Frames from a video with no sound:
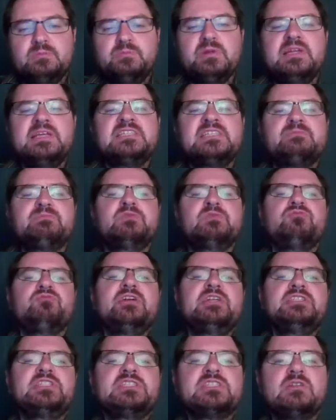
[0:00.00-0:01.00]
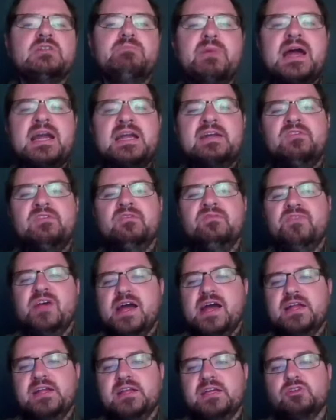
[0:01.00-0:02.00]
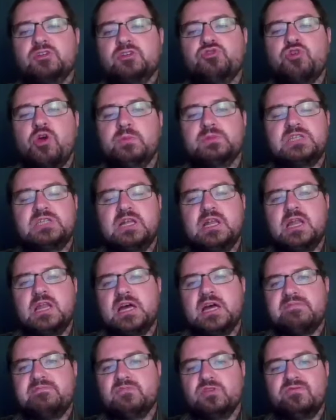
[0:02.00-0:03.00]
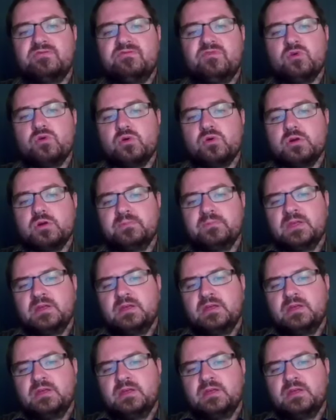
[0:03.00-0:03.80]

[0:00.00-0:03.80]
The policeman reaches the back of the van and drops Clive to the floor.